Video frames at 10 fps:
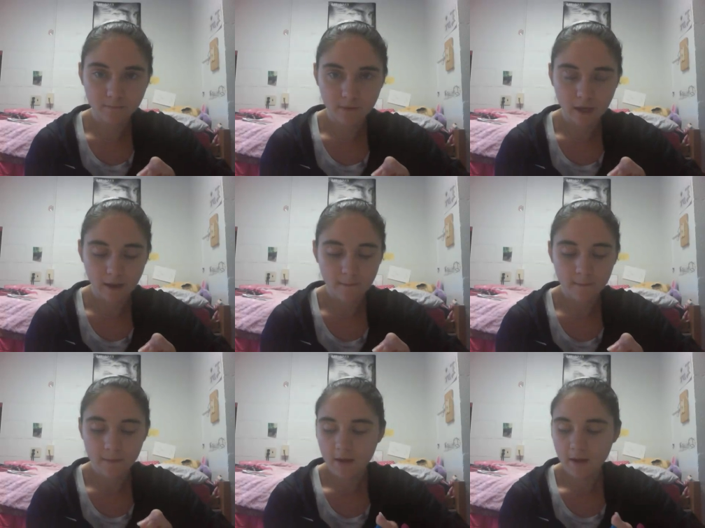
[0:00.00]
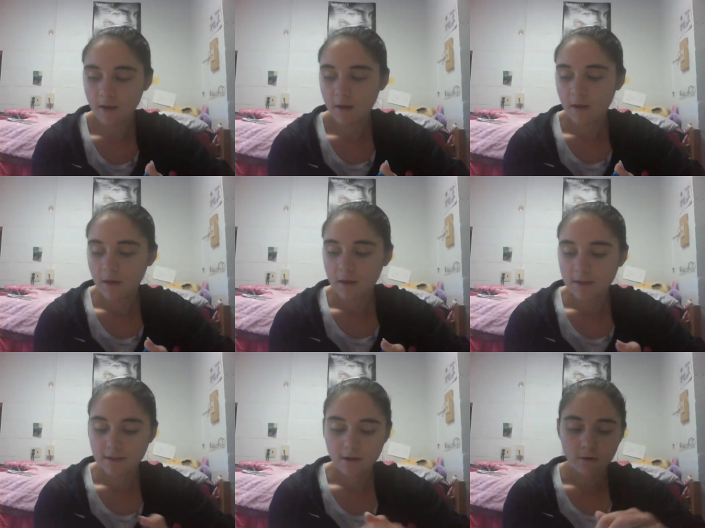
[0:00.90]
Okay,
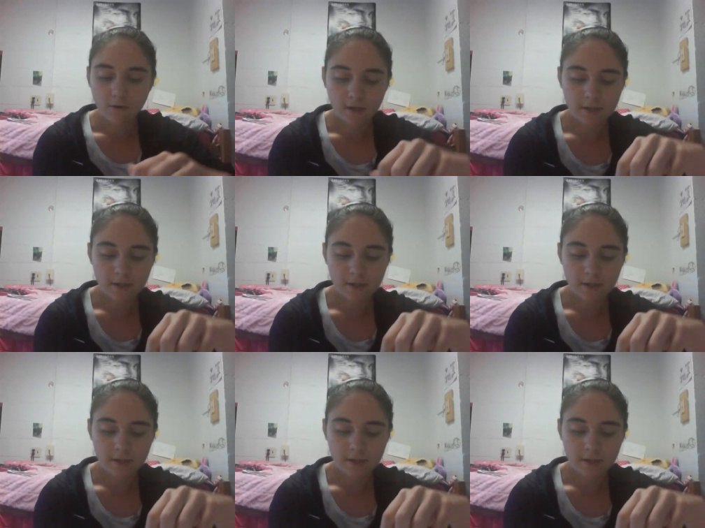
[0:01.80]
so